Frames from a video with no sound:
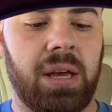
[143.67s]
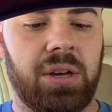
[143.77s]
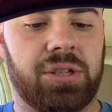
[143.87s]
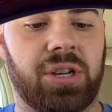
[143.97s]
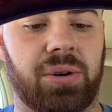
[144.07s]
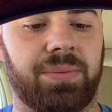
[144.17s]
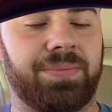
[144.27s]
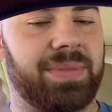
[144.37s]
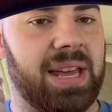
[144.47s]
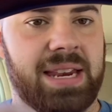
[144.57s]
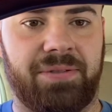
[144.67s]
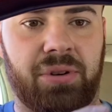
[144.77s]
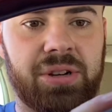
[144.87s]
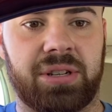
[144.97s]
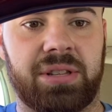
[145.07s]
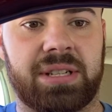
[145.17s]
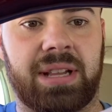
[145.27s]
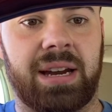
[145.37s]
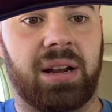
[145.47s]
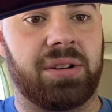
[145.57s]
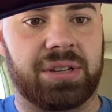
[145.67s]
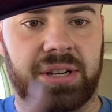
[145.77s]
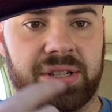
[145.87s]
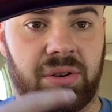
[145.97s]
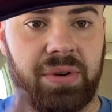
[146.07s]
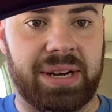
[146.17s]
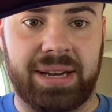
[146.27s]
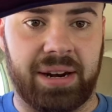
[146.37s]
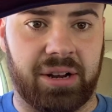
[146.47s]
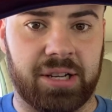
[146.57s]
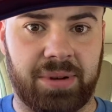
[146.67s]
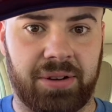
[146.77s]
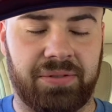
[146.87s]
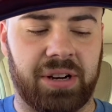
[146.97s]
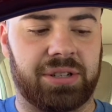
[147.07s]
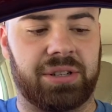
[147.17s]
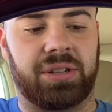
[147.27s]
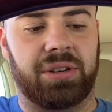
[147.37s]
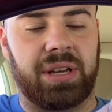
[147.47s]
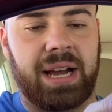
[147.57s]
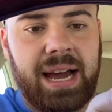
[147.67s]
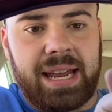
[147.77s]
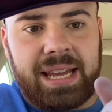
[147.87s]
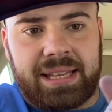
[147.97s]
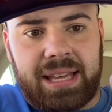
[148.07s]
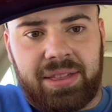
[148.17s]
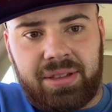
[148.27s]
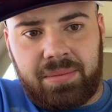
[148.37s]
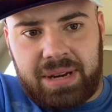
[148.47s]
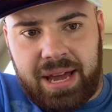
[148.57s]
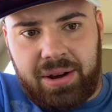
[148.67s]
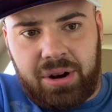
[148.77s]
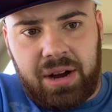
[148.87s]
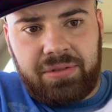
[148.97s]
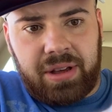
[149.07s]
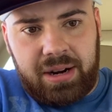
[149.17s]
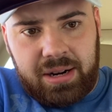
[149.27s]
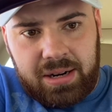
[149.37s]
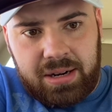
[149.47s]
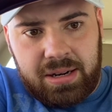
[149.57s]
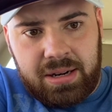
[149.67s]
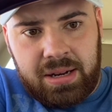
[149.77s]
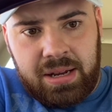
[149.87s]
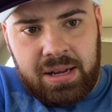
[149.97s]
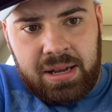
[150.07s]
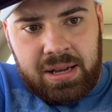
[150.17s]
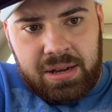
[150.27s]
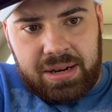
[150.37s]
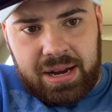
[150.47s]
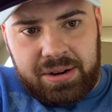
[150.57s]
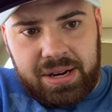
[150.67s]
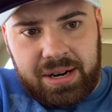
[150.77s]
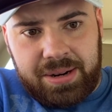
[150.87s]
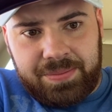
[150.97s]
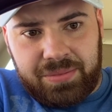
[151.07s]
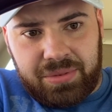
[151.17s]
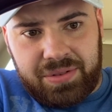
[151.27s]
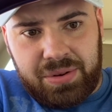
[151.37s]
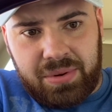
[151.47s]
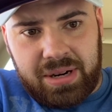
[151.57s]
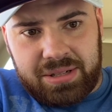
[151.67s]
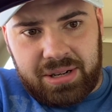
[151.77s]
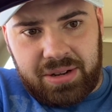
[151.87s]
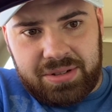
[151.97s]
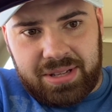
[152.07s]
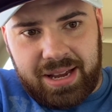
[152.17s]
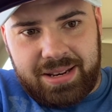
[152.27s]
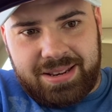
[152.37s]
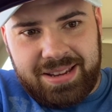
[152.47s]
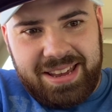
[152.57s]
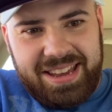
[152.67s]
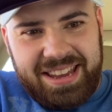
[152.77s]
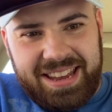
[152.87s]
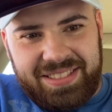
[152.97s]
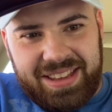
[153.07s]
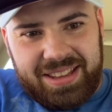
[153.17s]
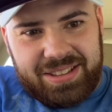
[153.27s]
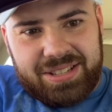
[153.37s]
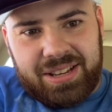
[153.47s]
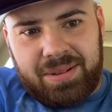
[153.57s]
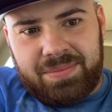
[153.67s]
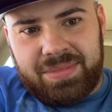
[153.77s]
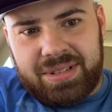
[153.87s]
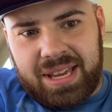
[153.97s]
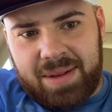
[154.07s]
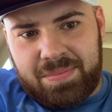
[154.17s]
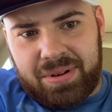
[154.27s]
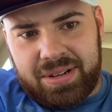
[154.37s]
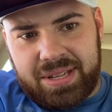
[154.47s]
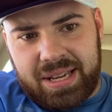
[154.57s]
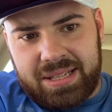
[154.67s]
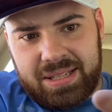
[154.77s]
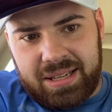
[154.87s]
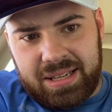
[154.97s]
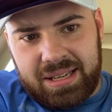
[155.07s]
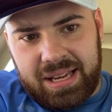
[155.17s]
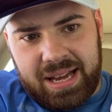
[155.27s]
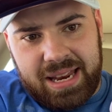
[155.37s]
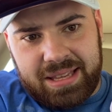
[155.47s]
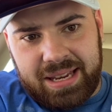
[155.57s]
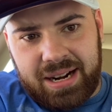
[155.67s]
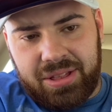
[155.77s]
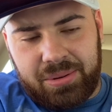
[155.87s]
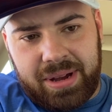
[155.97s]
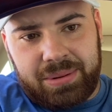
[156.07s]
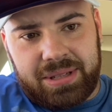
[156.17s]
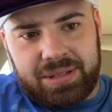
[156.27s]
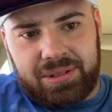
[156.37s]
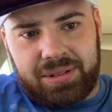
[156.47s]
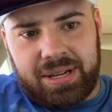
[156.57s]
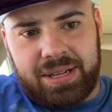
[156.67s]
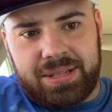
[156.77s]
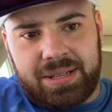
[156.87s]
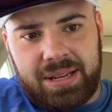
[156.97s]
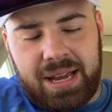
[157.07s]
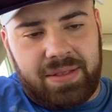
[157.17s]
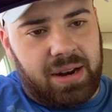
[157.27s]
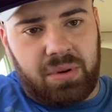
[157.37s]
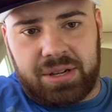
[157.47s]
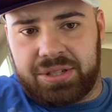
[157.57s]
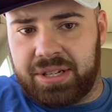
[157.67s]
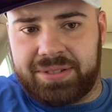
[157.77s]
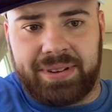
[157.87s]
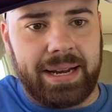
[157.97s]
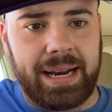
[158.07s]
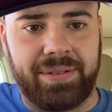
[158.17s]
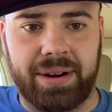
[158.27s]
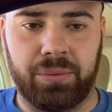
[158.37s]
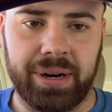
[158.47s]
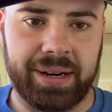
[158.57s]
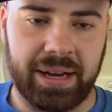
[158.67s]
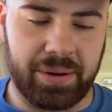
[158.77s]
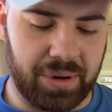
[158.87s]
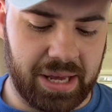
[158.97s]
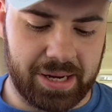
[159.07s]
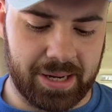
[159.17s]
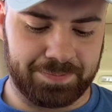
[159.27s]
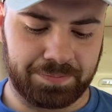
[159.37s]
So any force on the slide at all is going to slow it right down and cause malfunction. So you got to get that thumb down off there, down here, wherever you want it, just not on the slide. And then this thumb can't be pressed against it. You got to get that out of the way with these little guns. And then it worked just fine. Never had one hiccup.